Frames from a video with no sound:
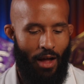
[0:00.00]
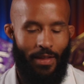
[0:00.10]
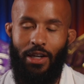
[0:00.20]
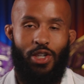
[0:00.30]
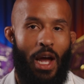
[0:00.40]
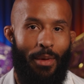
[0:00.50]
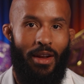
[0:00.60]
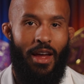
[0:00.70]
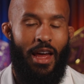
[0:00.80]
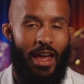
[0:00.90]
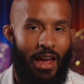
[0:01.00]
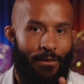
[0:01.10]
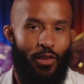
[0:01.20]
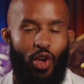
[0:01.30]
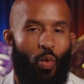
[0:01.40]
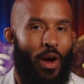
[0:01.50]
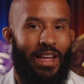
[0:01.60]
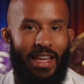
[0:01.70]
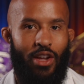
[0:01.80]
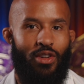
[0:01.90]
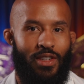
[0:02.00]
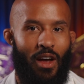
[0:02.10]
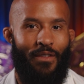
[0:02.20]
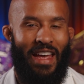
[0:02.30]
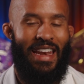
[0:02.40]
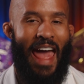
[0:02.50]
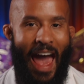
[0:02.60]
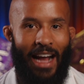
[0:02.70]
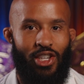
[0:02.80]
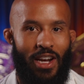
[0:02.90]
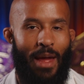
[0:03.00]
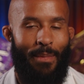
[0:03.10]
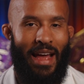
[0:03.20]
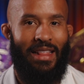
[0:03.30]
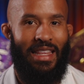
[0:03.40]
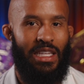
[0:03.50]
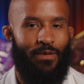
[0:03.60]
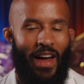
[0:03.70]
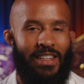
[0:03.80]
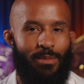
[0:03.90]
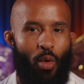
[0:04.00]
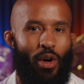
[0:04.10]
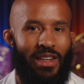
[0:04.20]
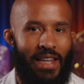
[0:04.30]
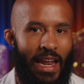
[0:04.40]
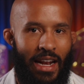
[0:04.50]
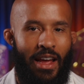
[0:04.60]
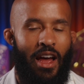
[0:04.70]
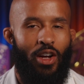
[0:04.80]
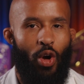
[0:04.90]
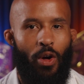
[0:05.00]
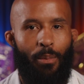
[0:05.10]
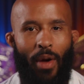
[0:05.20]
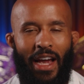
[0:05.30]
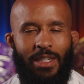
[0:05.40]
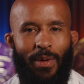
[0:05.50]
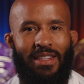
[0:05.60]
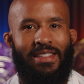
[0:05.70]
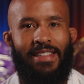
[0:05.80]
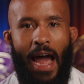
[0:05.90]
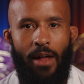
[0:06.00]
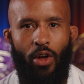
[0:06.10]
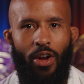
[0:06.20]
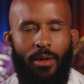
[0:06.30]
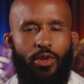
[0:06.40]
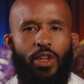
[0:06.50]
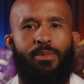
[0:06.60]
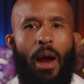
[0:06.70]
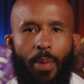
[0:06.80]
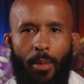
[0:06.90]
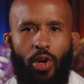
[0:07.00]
ladies and gentlemen, if you wanna get yourself into action and make these fights more exciting, go to Prize Picks, download it, use my promo